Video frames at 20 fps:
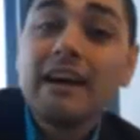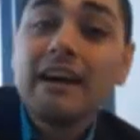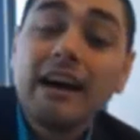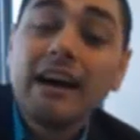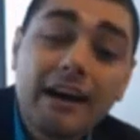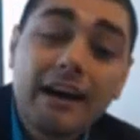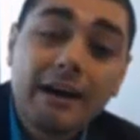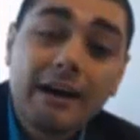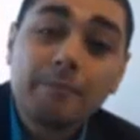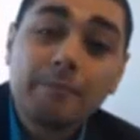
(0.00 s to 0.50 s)

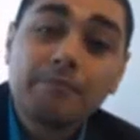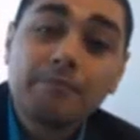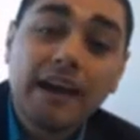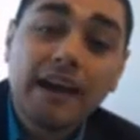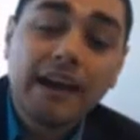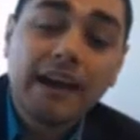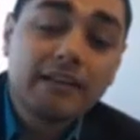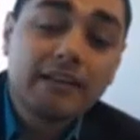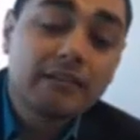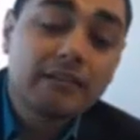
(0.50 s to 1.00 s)

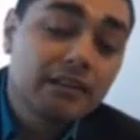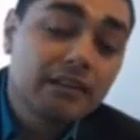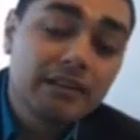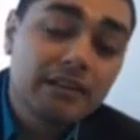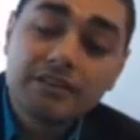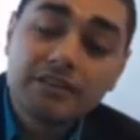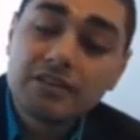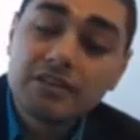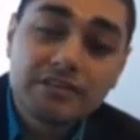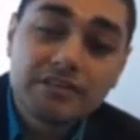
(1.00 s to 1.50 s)
I
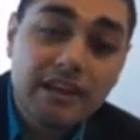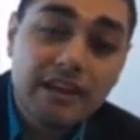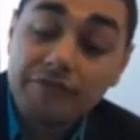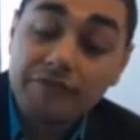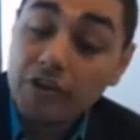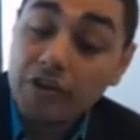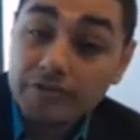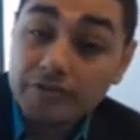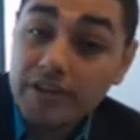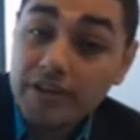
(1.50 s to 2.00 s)
literally just have
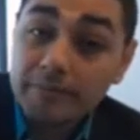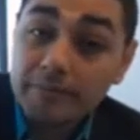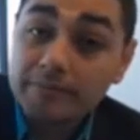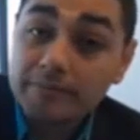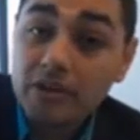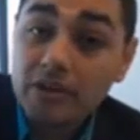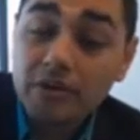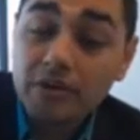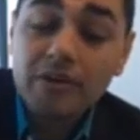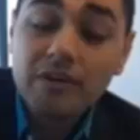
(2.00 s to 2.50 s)
no time.
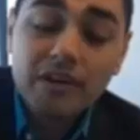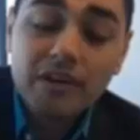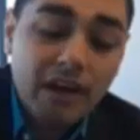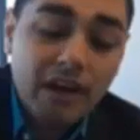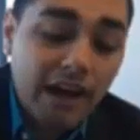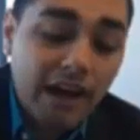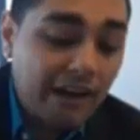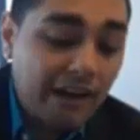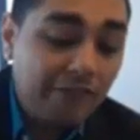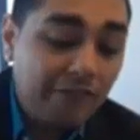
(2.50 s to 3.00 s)
So
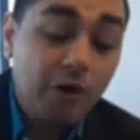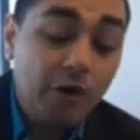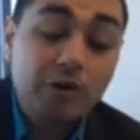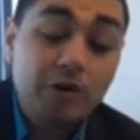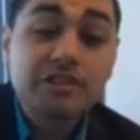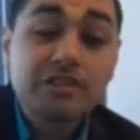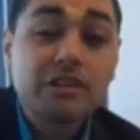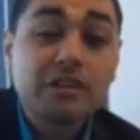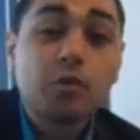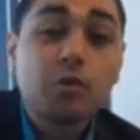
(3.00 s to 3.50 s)
I
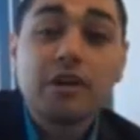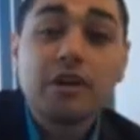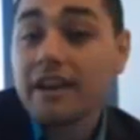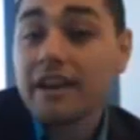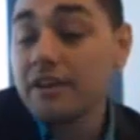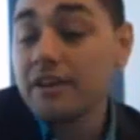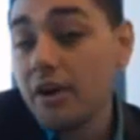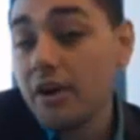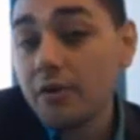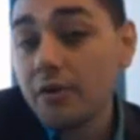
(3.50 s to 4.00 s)
focus on what I
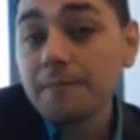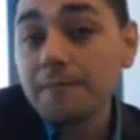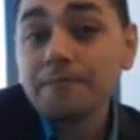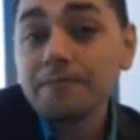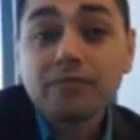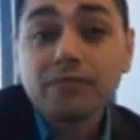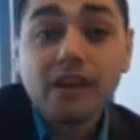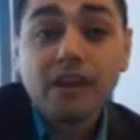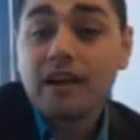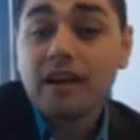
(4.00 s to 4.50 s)
know.
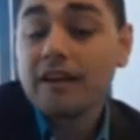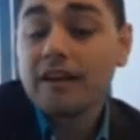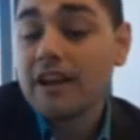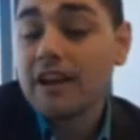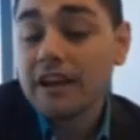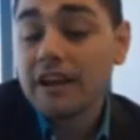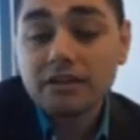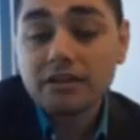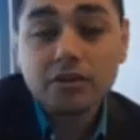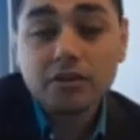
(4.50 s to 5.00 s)
I've
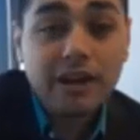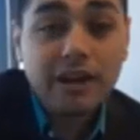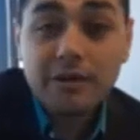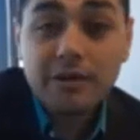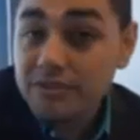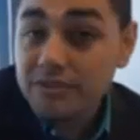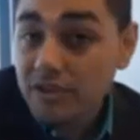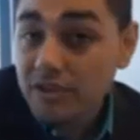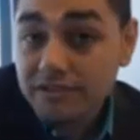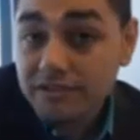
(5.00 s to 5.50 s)
got great
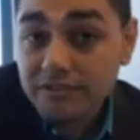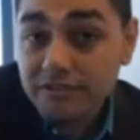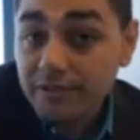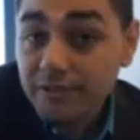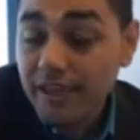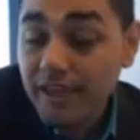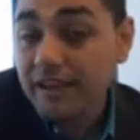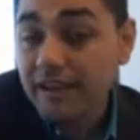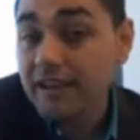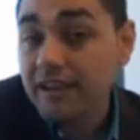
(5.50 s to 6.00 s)
results through
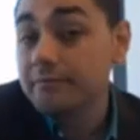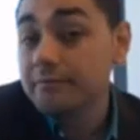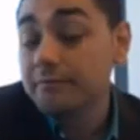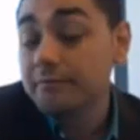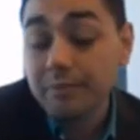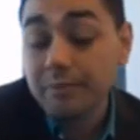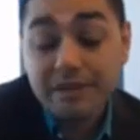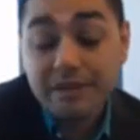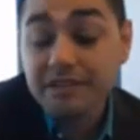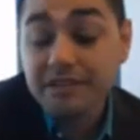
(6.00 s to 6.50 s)
that. I'm
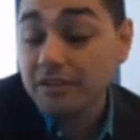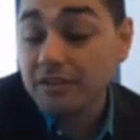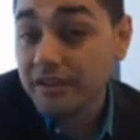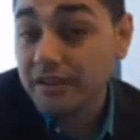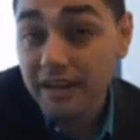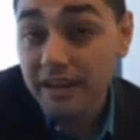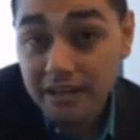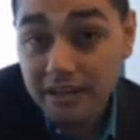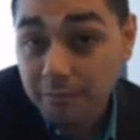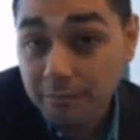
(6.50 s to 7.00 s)
busier than
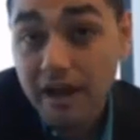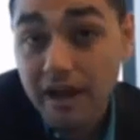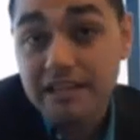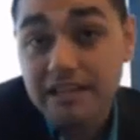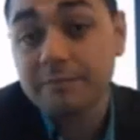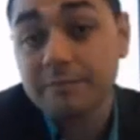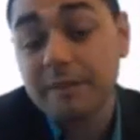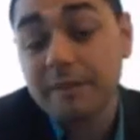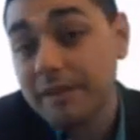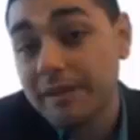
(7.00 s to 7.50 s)
I could
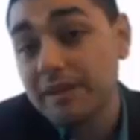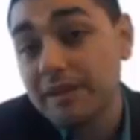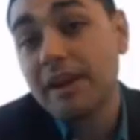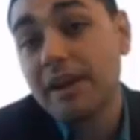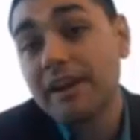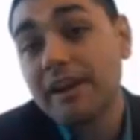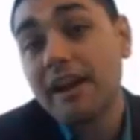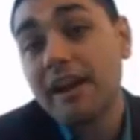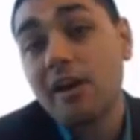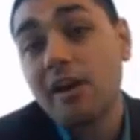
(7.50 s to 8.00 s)
possibly be
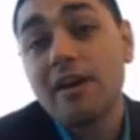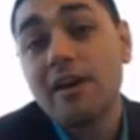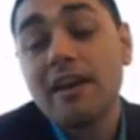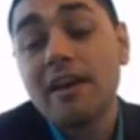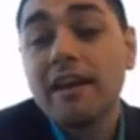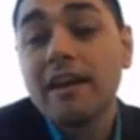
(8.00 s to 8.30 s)
right now.